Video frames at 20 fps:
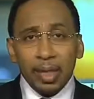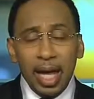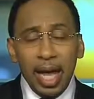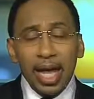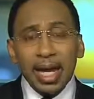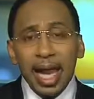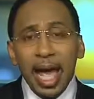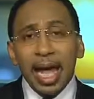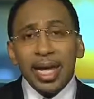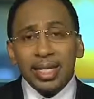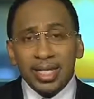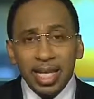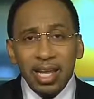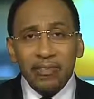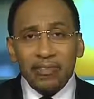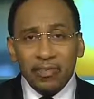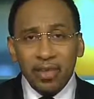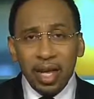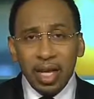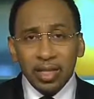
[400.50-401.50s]
and that
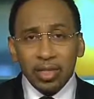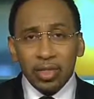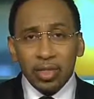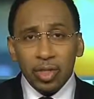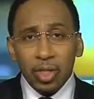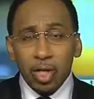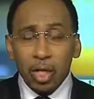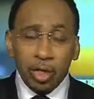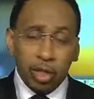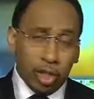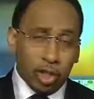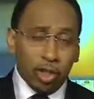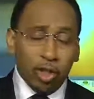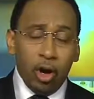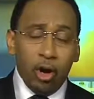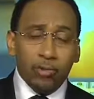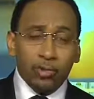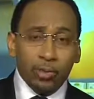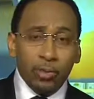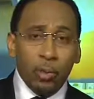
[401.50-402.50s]
defense
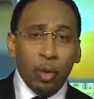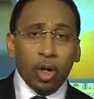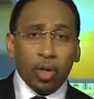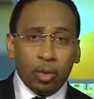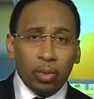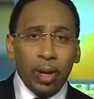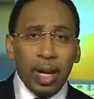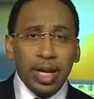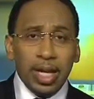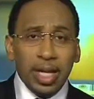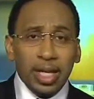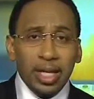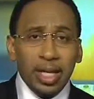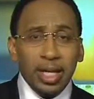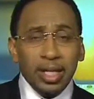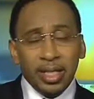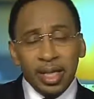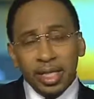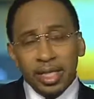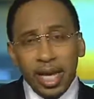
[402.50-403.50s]
deserves more credit
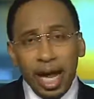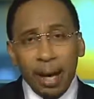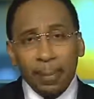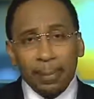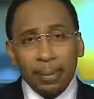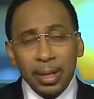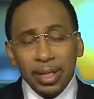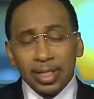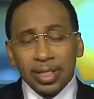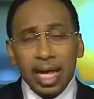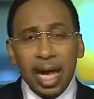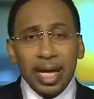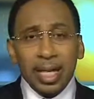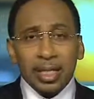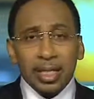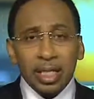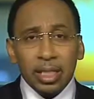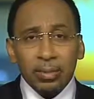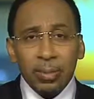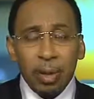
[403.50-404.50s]
than Dak Prescott
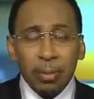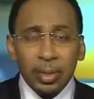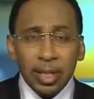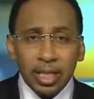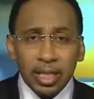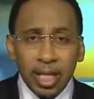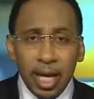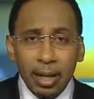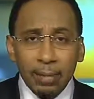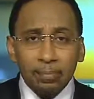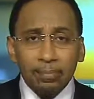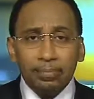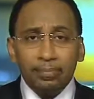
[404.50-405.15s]
at this moment in time.